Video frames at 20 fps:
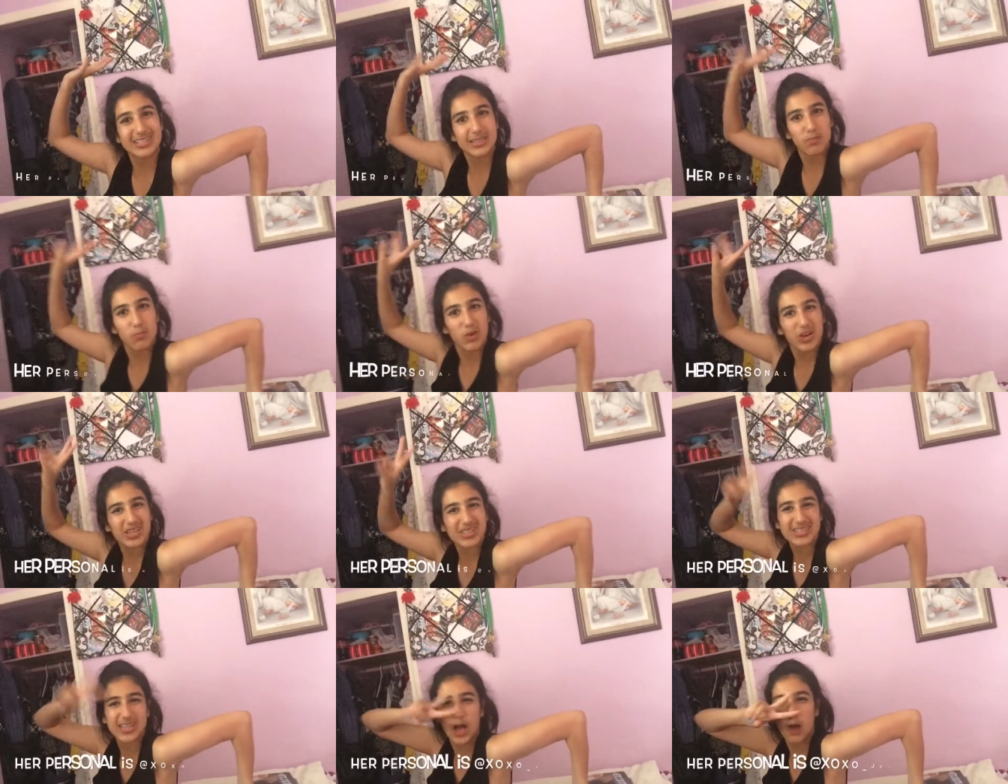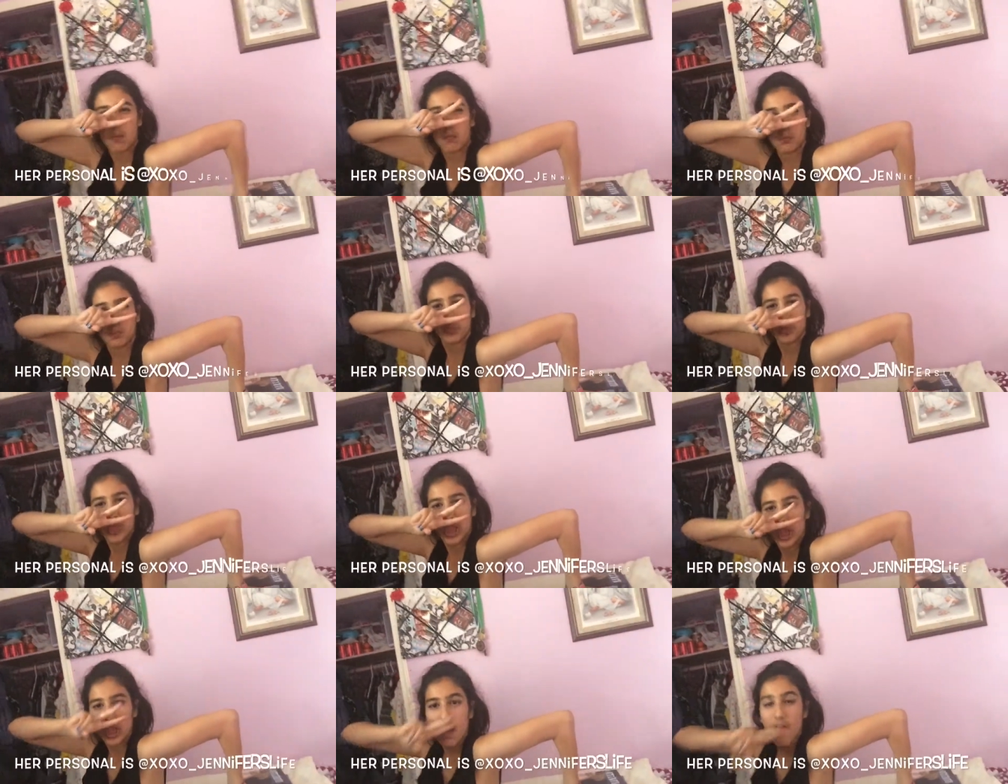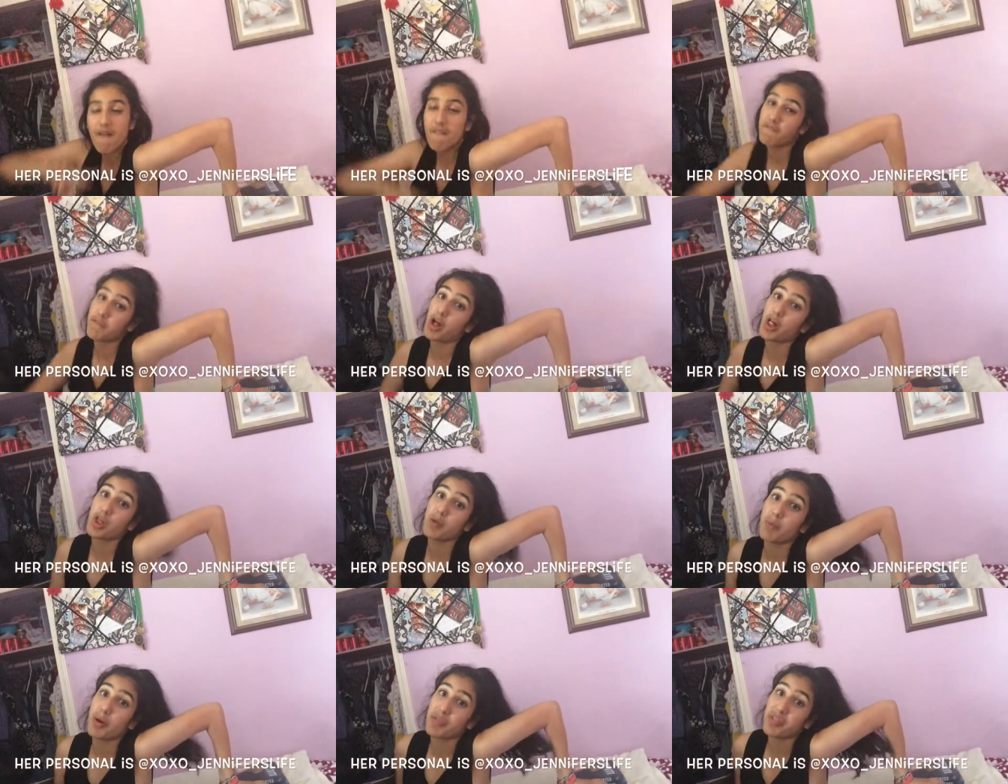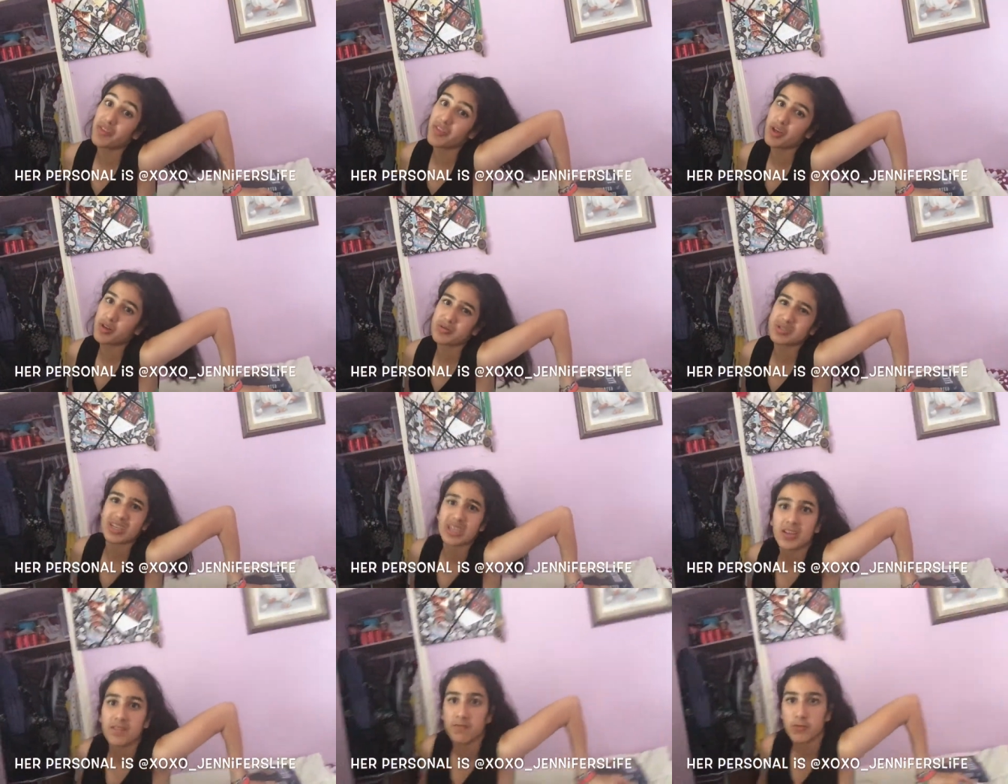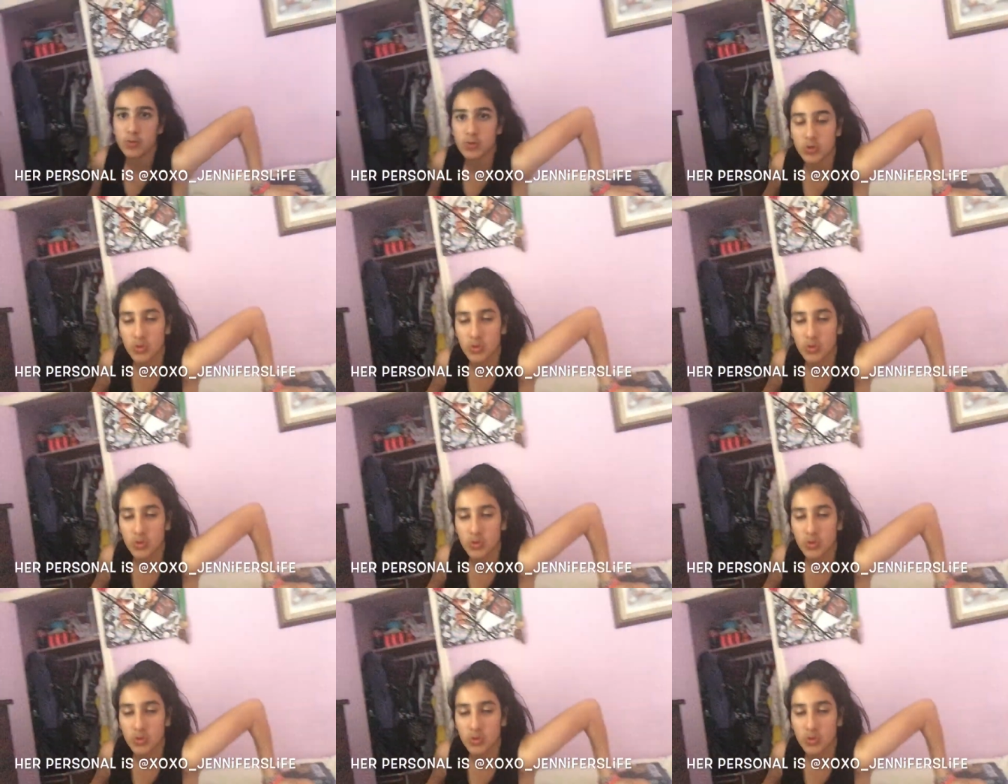somewhere. So follow both of those, and if you